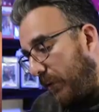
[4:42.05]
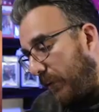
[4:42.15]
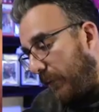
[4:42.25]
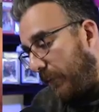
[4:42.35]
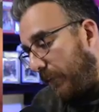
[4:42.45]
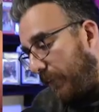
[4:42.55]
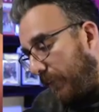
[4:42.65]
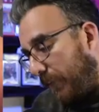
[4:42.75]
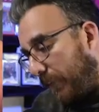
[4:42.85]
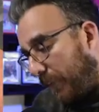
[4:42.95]

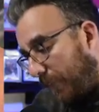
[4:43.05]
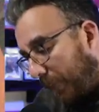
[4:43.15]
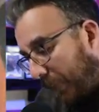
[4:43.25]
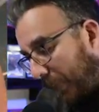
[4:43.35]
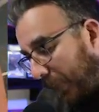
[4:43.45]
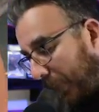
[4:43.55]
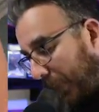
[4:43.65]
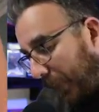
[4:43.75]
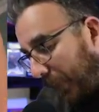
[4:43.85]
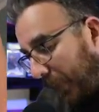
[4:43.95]

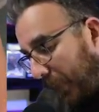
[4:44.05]
(silence)